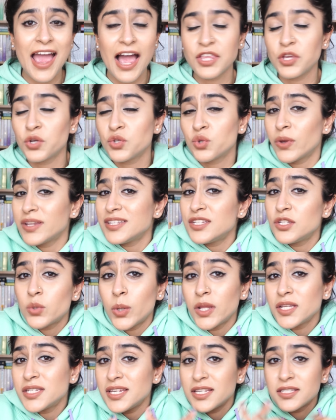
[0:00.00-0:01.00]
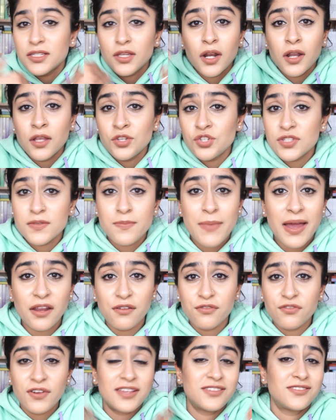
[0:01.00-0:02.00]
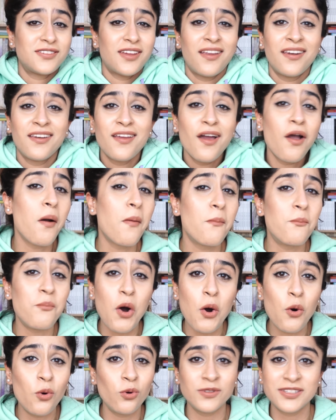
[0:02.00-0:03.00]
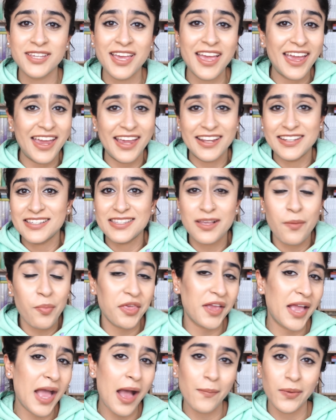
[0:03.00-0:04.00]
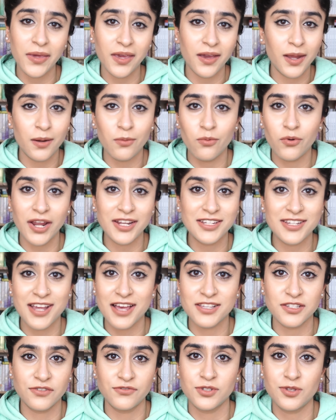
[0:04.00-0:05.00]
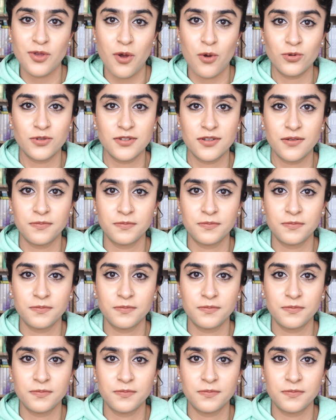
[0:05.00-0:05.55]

and your 2020 is gonna just manifest and mold into something happier and brighter as a result.